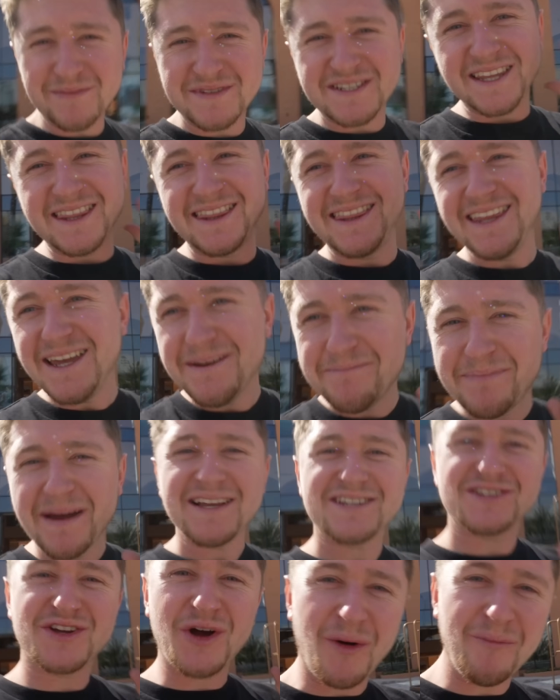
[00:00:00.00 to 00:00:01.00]
to the
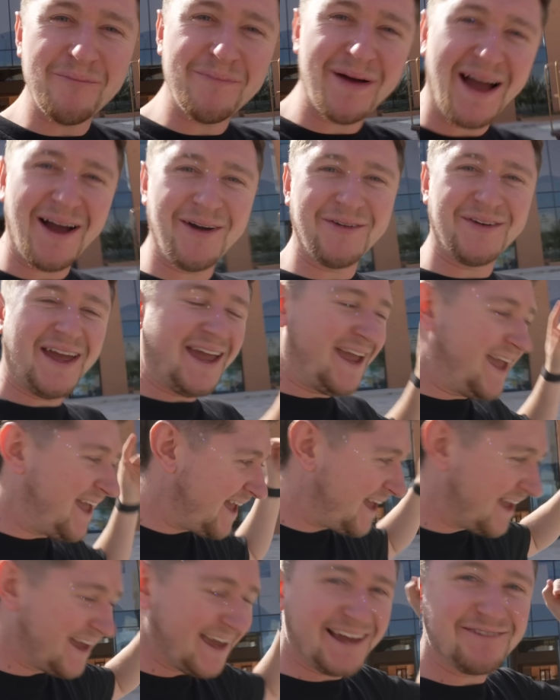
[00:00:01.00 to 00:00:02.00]
best compound
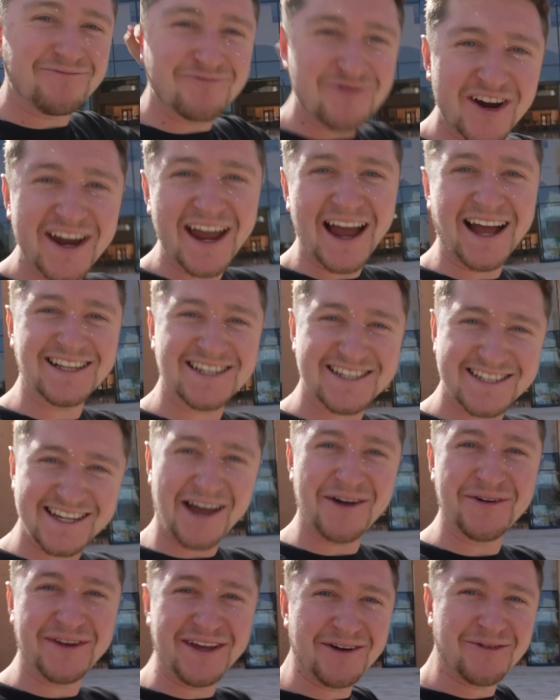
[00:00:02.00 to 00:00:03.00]
here in Riyadh,
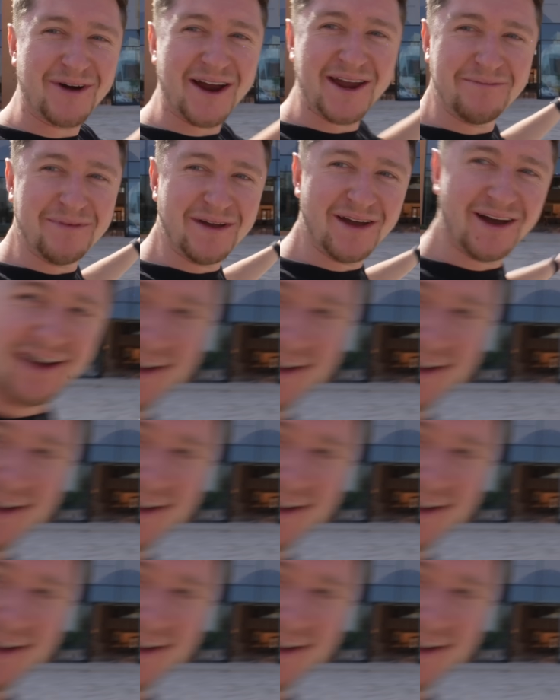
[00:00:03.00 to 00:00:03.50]
Saudi Arabia.